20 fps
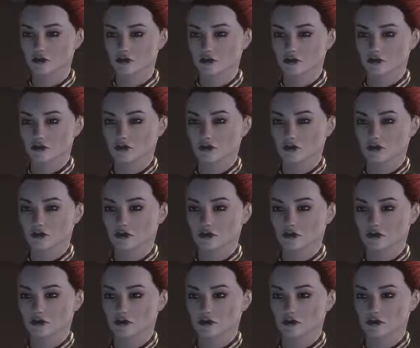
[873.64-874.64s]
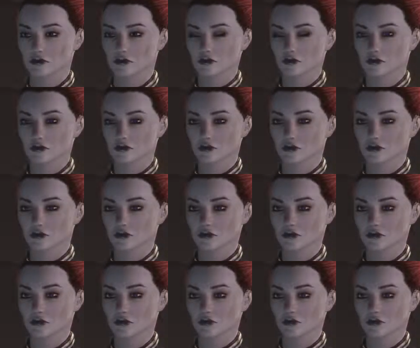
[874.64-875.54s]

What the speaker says: Nothing is said.